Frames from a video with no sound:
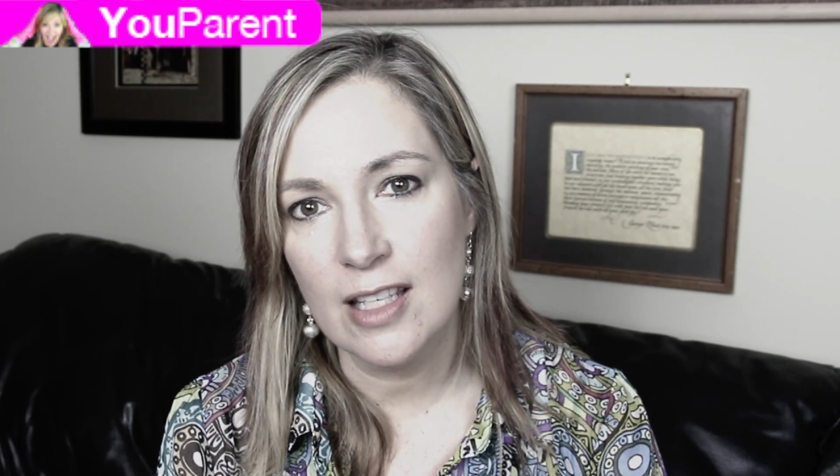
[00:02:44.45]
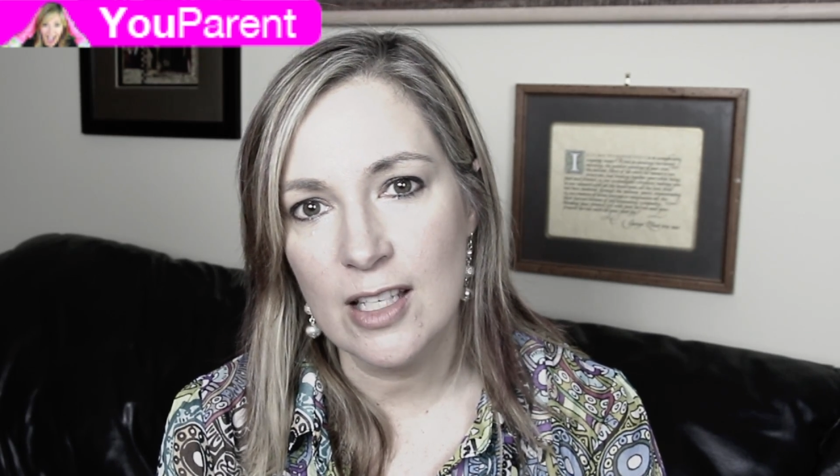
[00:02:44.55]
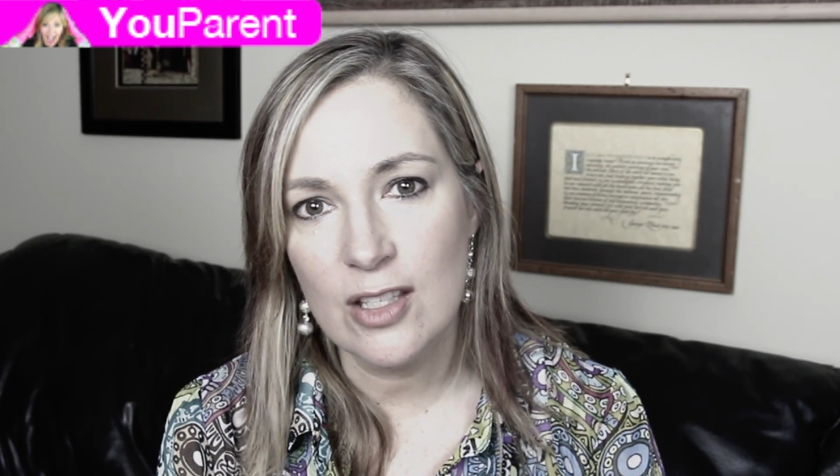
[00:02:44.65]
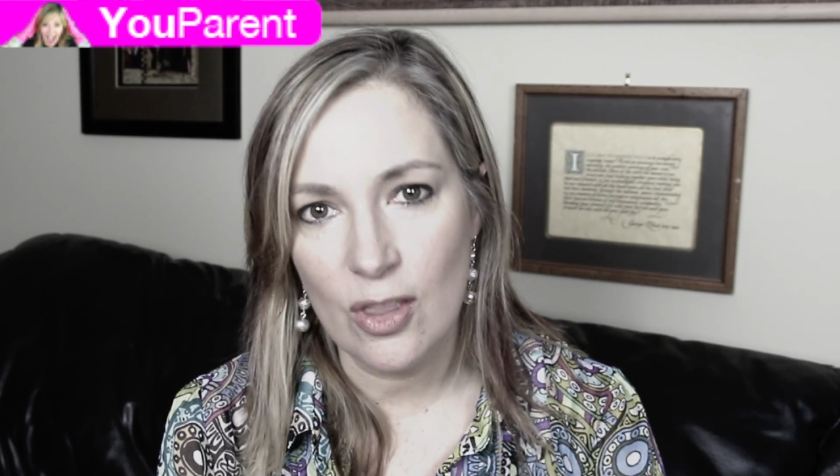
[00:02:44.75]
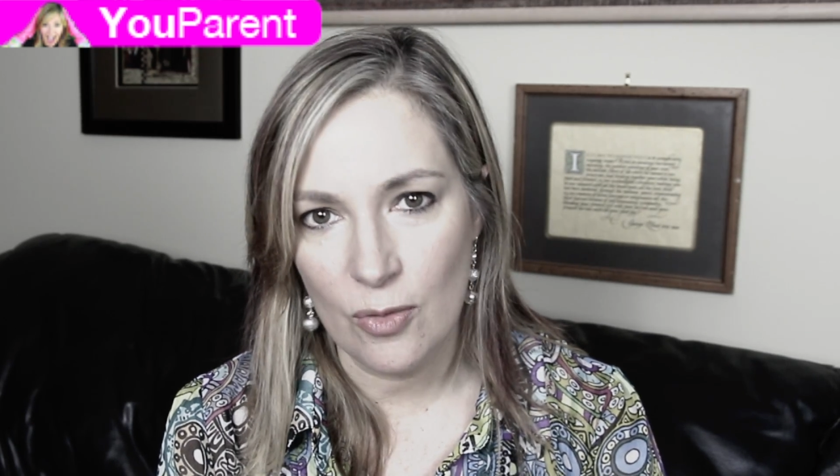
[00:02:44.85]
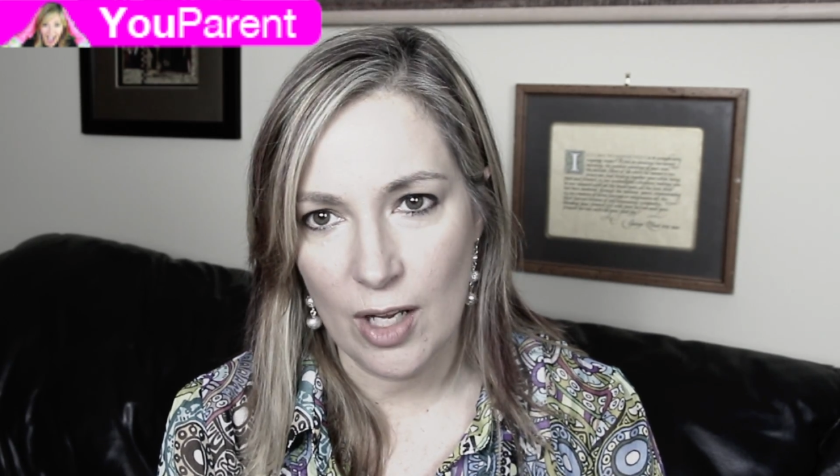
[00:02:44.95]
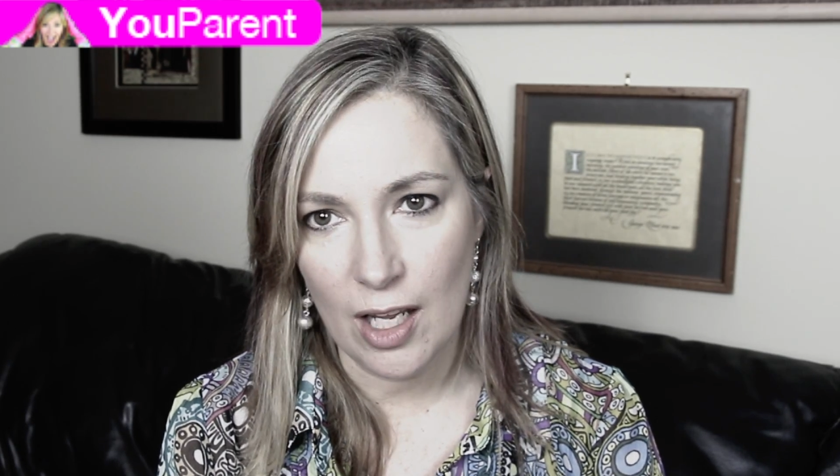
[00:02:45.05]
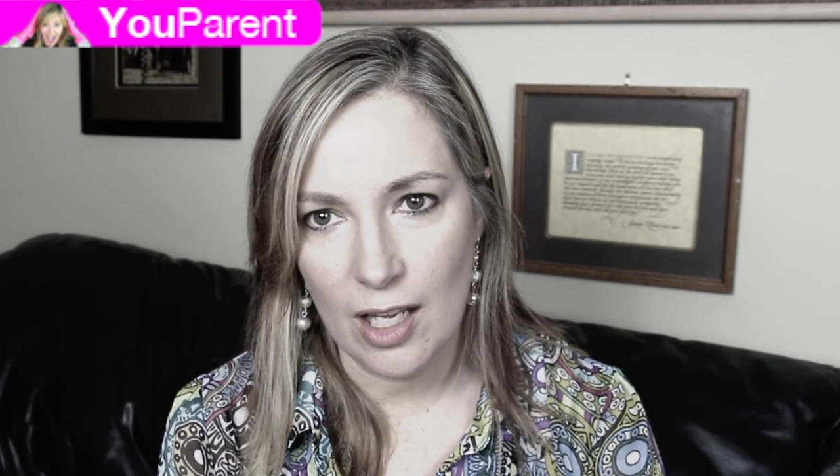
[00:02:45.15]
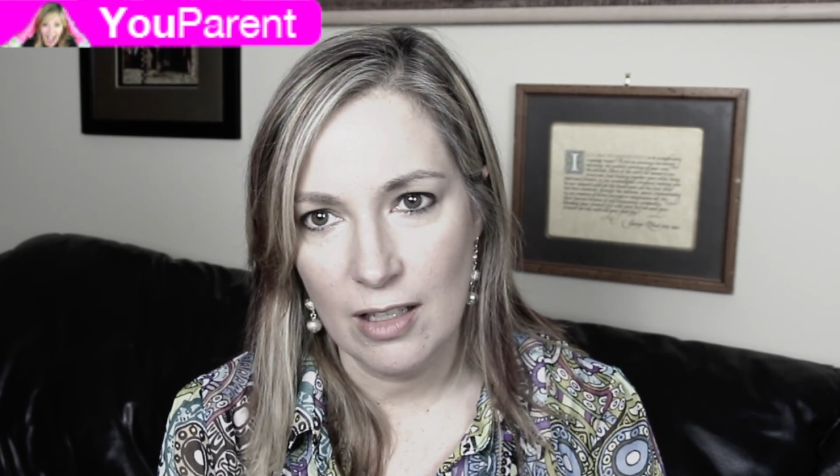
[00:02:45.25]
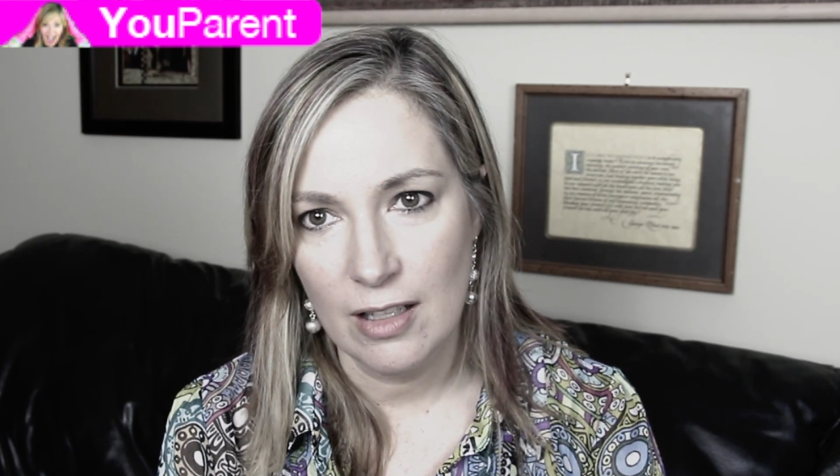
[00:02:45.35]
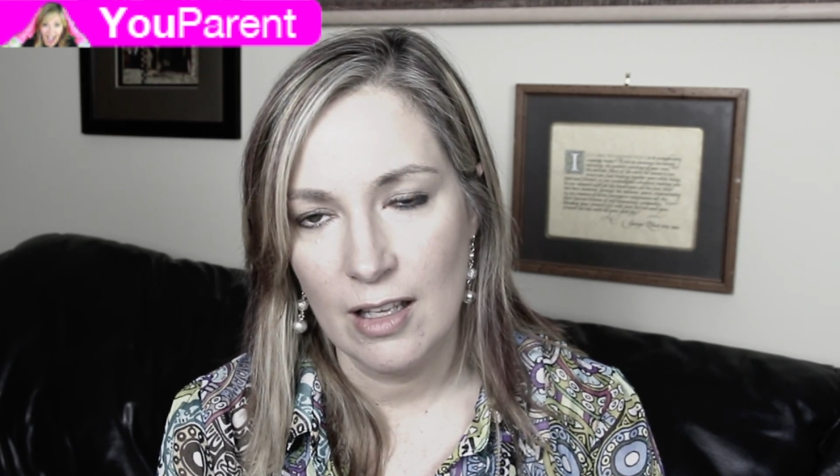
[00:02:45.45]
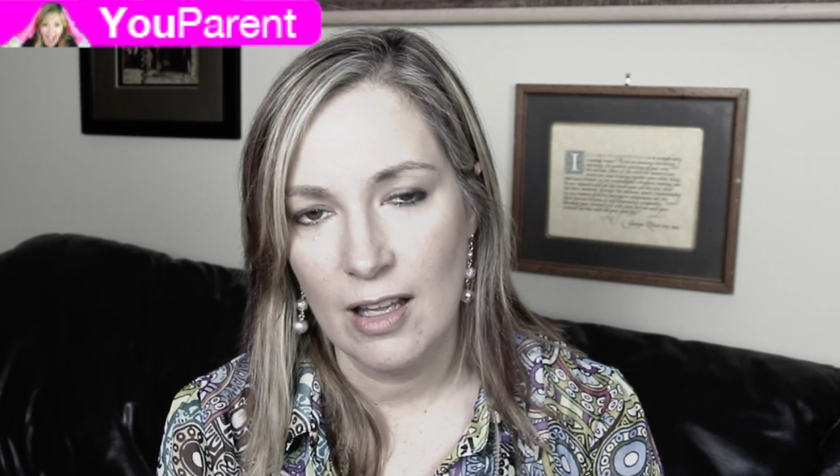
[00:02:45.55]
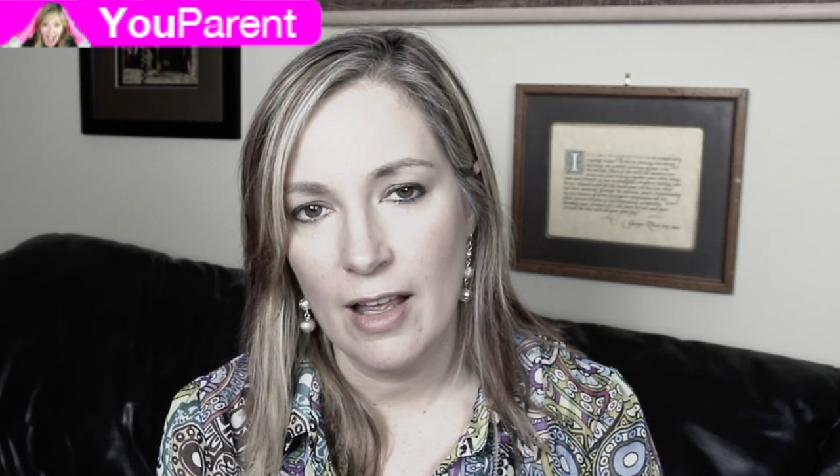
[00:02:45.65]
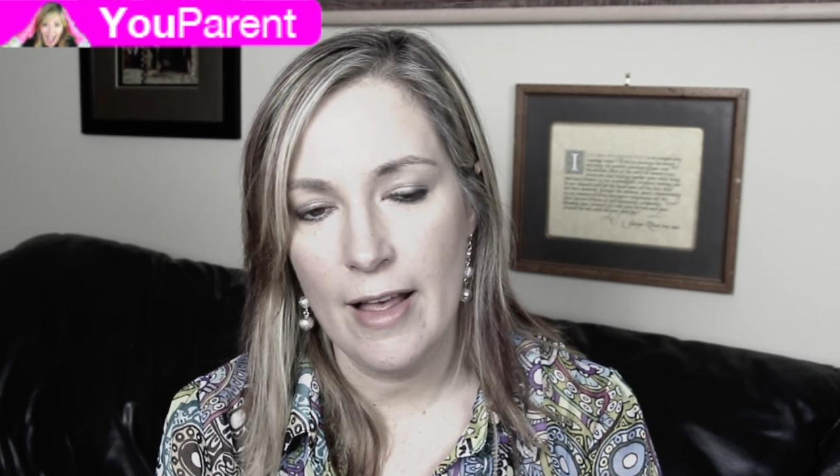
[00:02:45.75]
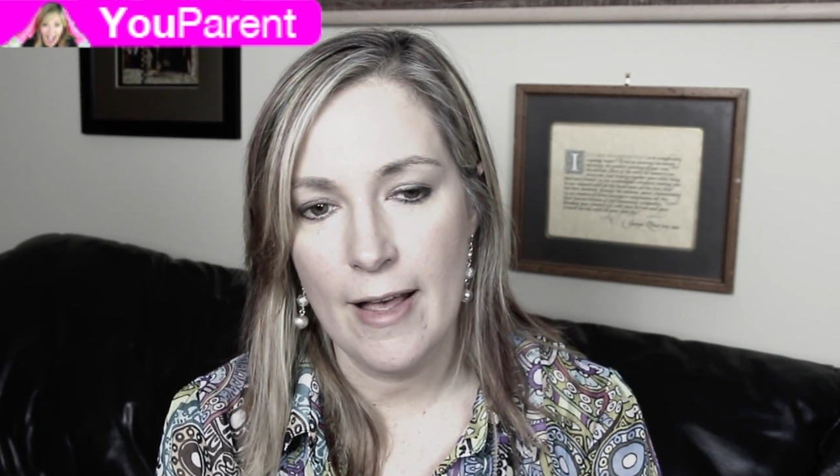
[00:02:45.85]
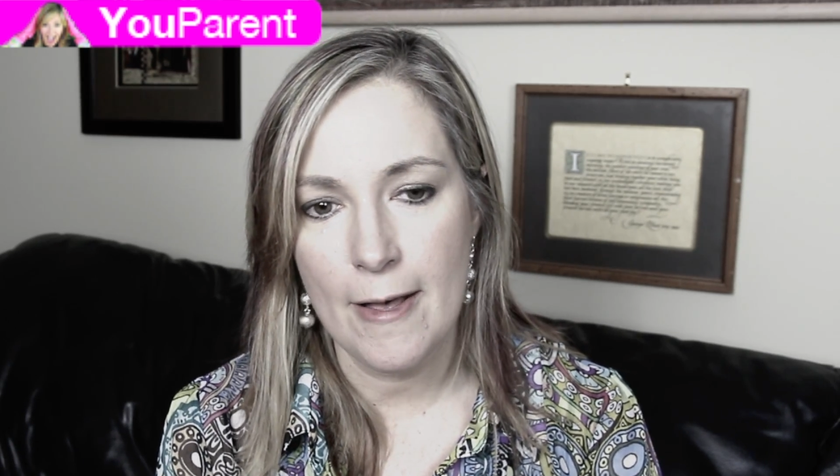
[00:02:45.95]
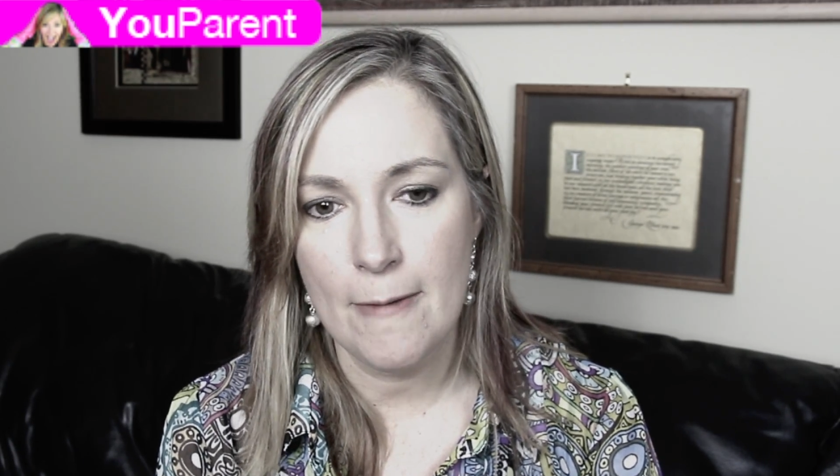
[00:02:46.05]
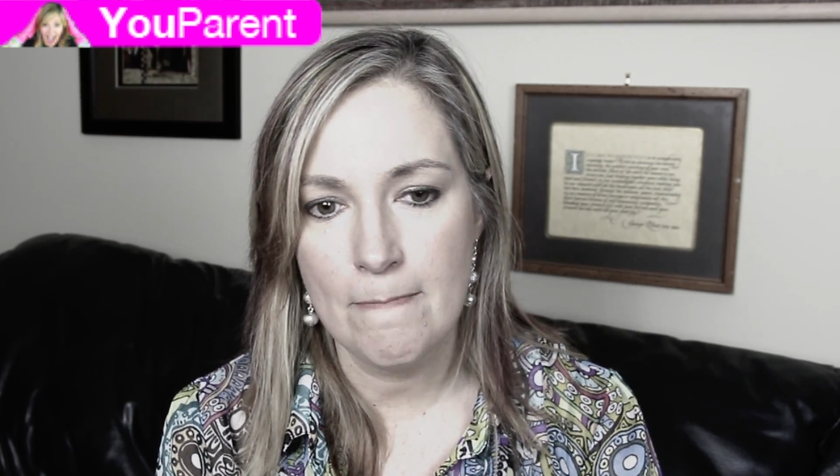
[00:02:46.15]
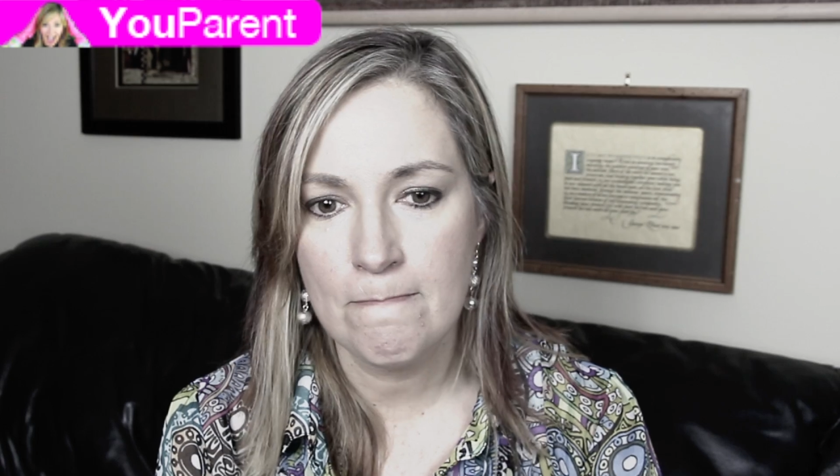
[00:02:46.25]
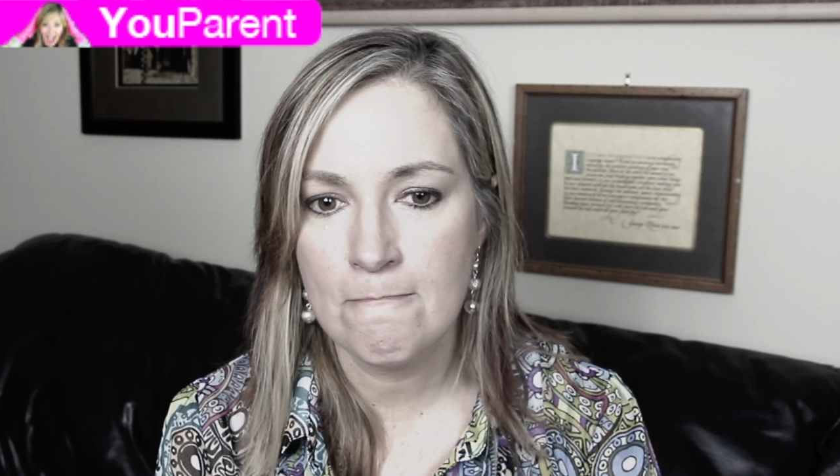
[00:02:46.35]
these three.
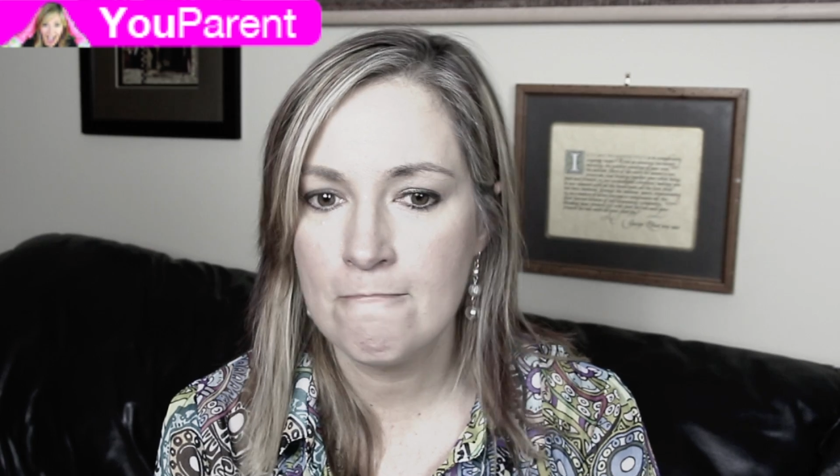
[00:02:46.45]
And